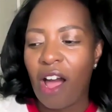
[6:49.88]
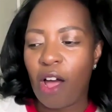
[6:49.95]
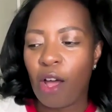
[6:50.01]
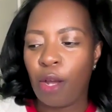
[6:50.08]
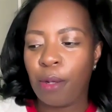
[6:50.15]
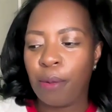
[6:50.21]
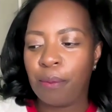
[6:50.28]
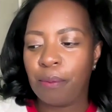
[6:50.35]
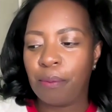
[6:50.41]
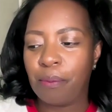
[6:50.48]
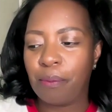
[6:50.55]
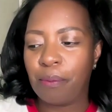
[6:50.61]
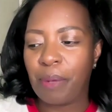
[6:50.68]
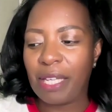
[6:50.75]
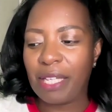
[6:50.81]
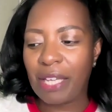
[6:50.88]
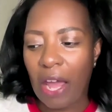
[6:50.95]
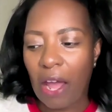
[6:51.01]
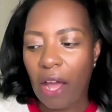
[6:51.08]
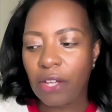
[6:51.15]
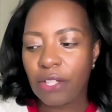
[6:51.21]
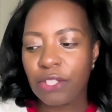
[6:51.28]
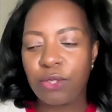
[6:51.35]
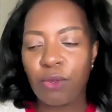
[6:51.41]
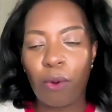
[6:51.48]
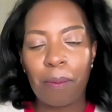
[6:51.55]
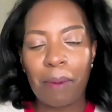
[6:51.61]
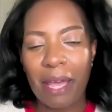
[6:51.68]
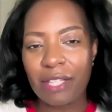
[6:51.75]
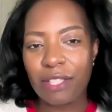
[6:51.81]
But yeah,
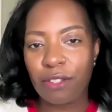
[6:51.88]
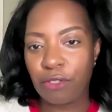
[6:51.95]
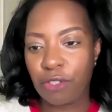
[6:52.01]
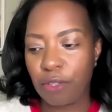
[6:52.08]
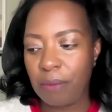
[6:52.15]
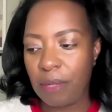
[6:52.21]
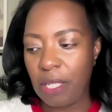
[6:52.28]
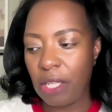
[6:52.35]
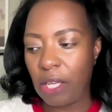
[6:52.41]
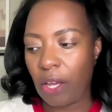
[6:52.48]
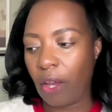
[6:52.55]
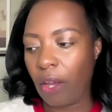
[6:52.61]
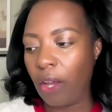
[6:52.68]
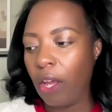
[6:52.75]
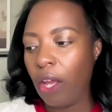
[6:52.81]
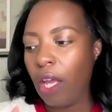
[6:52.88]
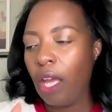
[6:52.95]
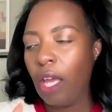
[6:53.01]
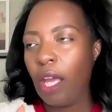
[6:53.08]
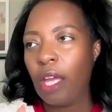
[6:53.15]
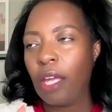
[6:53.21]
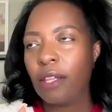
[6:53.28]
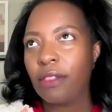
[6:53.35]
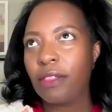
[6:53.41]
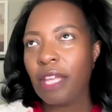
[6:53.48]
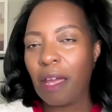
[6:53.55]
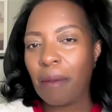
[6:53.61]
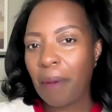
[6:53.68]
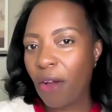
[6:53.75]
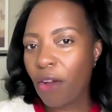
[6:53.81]
soar past social media.
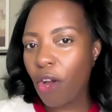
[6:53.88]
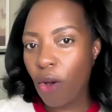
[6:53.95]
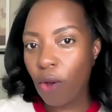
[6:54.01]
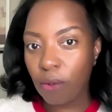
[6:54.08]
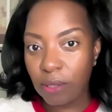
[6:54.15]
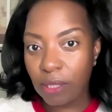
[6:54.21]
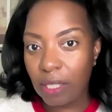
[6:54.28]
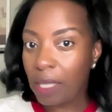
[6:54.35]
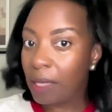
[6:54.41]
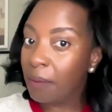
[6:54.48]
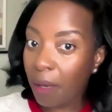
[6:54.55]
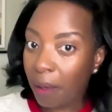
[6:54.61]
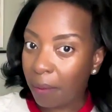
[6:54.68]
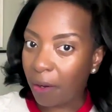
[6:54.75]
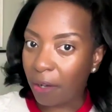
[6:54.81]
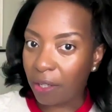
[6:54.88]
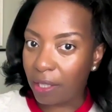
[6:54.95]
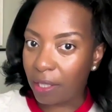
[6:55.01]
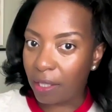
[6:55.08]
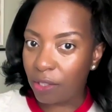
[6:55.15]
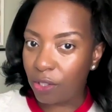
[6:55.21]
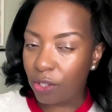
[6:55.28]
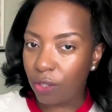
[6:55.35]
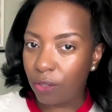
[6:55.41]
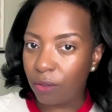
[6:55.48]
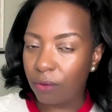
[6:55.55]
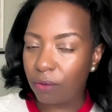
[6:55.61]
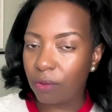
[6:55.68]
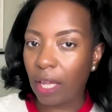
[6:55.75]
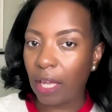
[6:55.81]
Think about cold email marketing
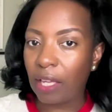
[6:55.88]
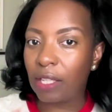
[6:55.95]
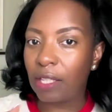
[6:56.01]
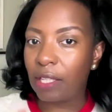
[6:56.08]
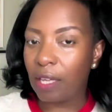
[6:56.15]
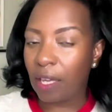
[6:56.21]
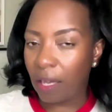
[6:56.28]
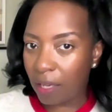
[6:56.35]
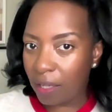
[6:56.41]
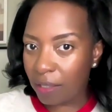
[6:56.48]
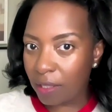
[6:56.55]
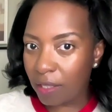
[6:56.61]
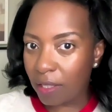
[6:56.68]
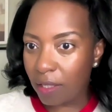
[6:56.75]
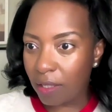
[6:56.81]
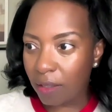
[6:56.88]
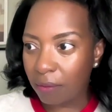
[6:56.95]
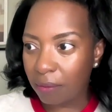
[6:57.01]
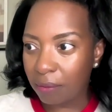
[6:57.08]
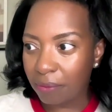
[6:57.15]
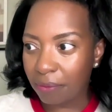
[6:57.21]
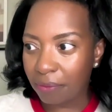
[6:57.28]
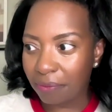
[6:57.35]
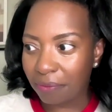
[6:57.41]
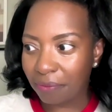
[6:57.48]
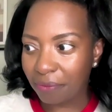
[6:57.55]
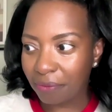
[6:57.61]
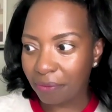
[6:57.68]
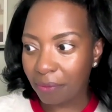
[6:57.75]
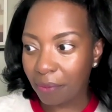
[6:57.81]
too. Like, get
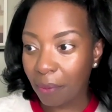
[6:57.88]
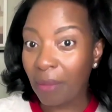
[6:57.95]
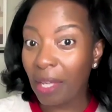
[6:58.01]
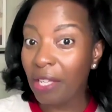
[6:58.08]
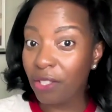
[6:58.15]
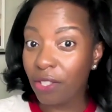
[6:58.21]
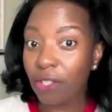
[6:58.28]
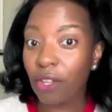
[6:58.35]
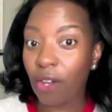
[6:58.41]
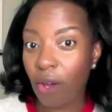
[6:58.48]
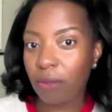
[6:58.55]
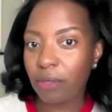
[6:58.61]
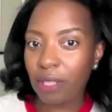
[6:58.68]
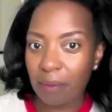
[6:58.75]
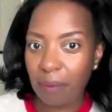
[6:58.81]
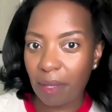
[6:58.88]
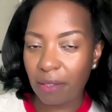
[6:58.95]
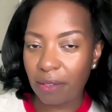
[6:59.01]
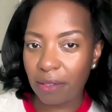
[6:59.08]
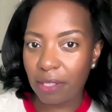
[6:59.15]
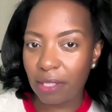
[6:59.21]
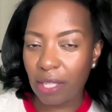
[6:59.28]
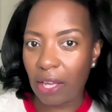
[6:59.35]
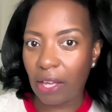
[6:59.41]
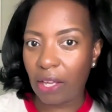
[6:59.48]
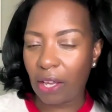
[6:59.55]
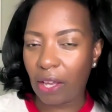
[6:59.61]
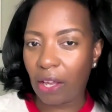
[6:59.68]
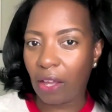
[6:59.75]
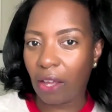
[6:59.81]
into the cold emails.
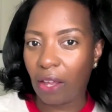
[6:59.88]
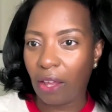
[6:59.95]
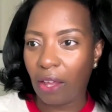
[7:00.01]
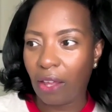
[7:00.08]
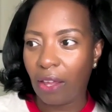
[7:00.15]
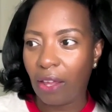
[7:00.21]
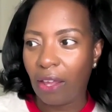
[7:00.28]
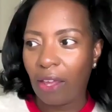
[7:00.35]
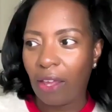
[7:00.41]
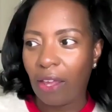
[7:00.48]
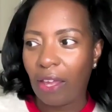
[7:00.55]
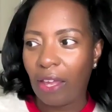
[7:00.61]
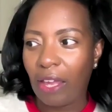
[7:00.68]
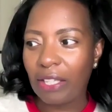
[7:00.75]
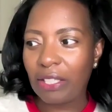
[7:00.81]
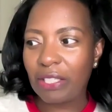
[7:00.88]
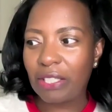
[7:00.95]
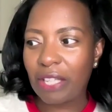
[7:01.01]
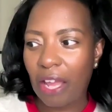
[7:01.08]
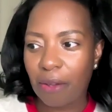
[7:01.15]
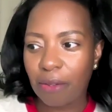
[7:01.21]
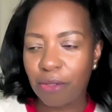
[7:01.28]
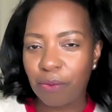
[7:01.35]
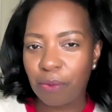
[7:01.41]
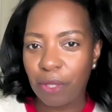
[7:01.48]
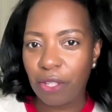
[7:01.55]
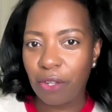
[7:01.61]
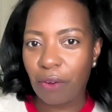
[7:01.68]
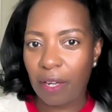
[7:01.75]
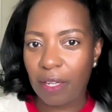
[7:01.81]
Like, it sounds
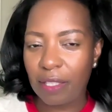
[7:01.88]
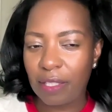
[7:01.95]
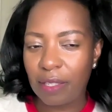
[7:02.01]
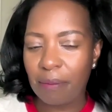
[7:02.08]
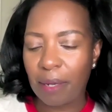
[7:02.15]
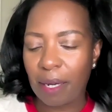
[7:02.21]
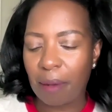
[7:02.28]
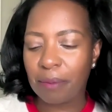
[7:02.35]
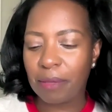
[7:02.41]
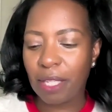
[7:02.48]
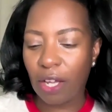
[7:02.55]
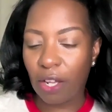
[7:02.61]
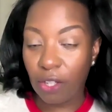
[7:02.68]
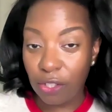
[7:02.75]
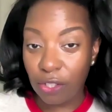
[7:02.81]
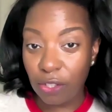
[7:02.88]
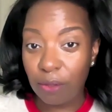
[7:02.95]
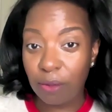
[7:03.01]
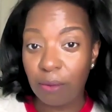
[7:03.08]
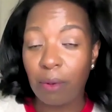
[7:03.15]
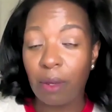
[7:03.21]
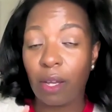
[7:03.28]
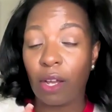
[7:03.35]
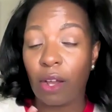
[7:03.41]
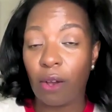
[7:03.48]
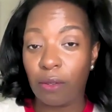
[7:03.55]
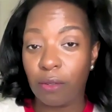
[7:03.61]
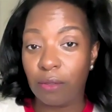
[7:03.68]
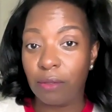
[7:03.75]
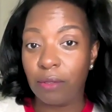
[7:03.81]
really crazy, but I'm telling you,
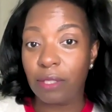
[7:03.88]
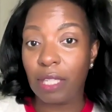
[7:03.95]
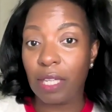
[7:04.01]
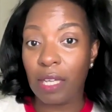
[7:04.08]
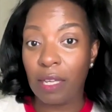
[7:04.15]
cold